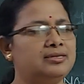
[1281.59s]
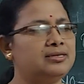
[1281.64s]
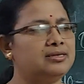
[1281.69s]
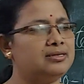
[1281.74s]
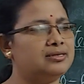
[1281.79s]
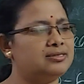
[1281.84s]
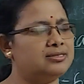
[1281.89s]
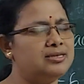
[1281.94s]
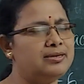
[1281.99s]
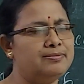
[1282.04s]

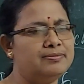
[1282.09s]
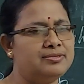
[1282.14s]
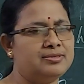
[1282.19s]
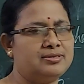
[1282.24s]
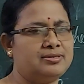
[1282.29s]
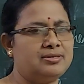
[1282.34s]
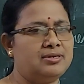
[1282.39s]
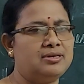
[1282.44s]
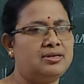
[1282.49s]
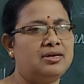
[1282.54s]
it
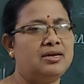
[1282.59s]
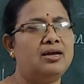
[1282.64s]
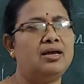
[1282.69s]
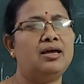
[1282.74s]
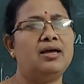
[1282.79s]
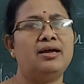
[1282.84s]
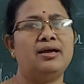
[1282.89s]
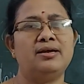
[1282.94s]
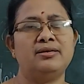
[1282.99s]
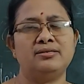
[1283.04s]
seems
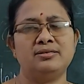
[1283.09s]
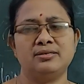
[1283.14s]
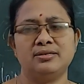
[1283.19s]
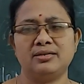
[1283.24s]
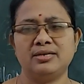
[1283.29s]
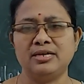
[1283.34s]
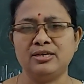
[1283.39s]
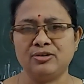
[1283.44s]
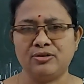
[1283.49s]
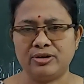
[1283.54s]
as
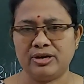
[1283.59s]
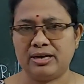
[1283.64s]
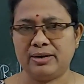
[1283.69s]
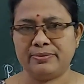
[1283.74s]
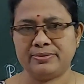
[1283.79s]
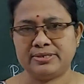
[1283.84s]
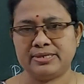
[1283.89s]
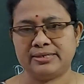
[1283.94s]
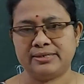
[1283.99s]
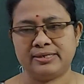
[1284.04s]

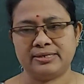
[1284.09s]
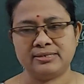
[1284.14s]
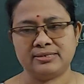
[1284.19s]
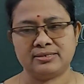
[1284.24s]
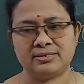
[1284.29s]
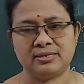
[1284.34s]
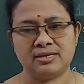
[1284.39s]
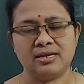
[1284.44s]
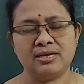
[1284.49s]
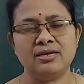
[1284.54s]
interrogative
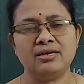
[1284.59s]
sentence.